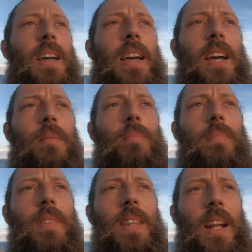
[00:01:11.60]
um,
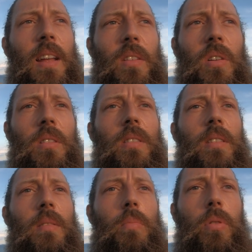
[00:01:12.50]
that are not
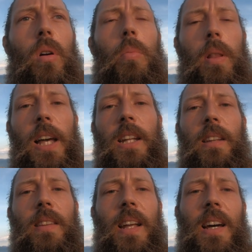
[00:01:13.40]
pro planet,
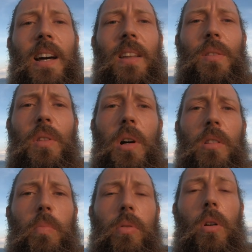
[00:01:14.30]
that are not
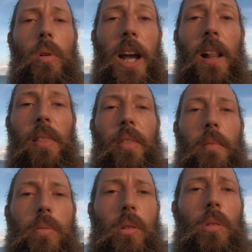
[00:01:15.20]
pro health,
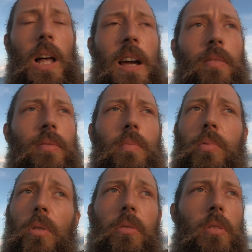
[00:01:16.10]
pro life,
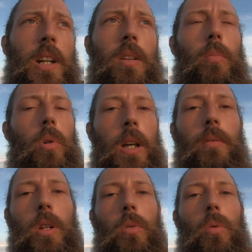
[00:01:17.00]
pro freedom, whatever
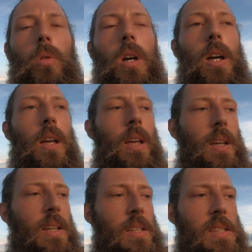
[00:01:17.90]
you
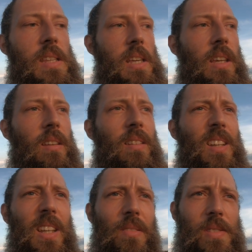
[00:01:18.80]
see,
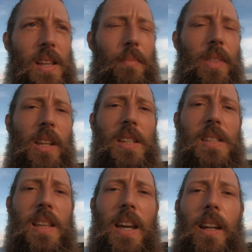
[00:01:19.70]
if something is
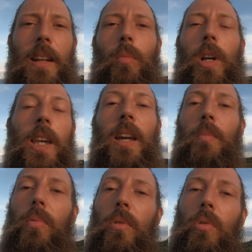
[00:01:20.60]
there that we can
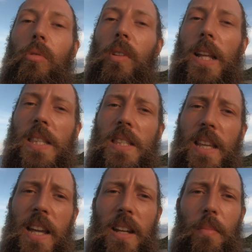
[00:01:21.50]
improve, let's
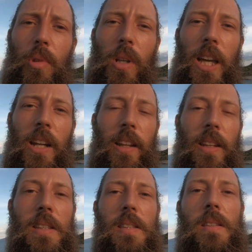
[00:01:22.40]
stand up together. And
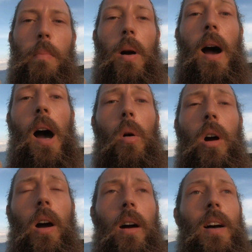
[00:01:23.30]
this is the power